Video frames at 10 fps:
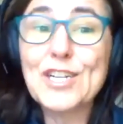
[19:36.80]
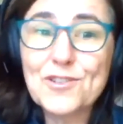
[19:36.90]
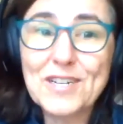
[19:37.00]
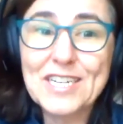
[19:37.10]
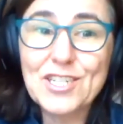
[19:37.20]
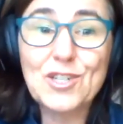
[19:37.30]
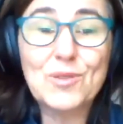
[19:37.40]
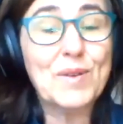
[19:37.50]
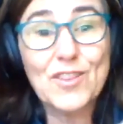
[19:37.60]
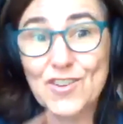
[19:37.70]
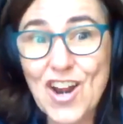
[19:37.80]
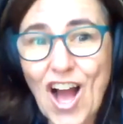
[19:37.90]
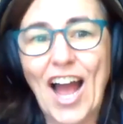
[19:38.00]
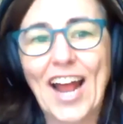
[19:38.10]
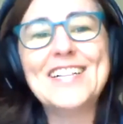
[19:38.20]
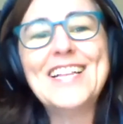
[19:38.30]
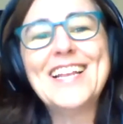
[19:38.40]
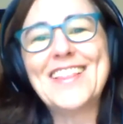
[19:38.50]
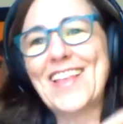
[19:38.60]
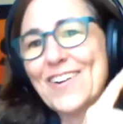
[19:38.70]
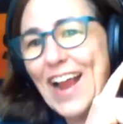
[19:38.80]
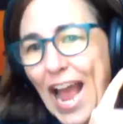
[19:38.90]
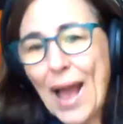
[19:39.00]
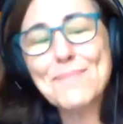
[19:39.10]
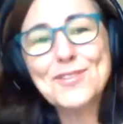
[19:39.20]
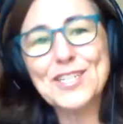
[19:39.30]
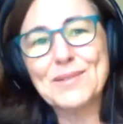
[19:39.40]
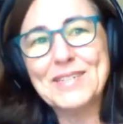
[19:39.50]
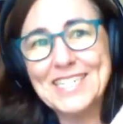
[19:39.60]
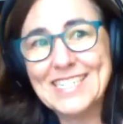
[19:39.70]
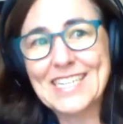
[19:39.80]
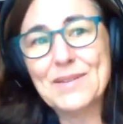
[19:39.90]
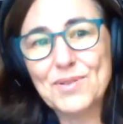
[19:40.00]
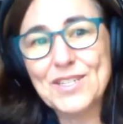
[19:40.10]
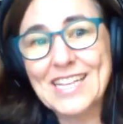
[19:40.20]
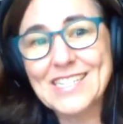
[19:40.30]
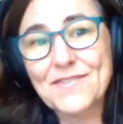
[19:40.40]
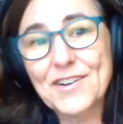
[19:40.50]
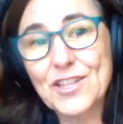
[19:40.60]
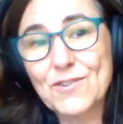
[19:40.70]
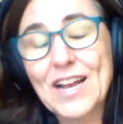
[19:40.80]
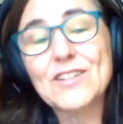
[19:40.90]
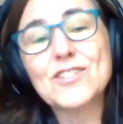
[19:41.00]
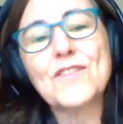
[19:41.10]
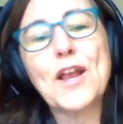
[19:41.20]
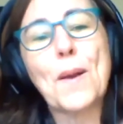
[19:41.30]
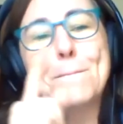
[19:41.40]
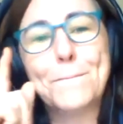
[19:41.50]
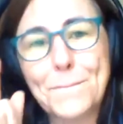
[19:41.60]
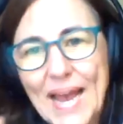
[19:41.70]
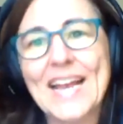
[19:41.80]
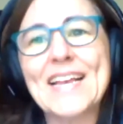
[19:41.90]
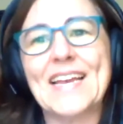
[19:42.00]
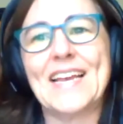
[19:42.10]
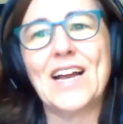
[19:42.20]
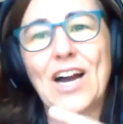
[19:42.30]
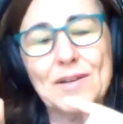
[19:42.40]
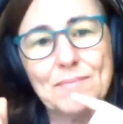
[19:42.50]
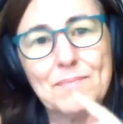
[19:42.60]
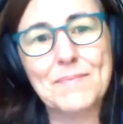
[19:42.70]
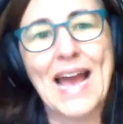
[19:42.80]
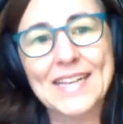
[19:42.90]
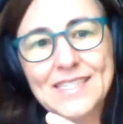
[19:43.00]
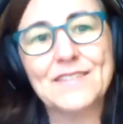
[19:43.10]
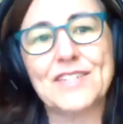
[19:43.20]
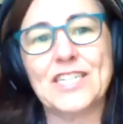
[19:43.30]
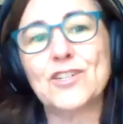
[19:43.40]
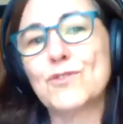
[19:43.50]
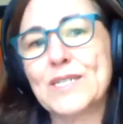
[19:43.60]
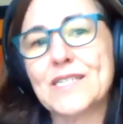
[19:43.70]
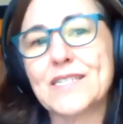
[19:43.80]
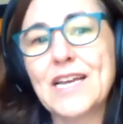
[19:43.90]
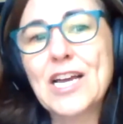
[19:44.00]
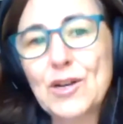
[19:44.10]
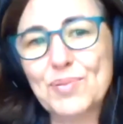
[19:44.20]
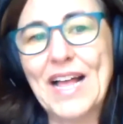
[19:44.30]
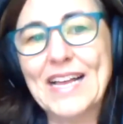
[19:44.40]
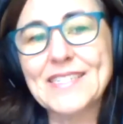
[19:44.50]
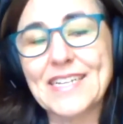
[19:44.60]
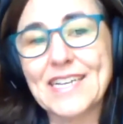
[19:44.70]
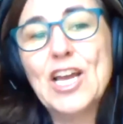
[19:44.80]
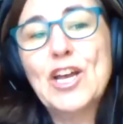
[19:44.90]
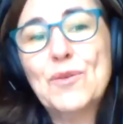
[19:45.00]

going to shrink too, but they're not. They are absolutely committed to keep pulling that stuff out of the ground. So they are banking on massive increased plastic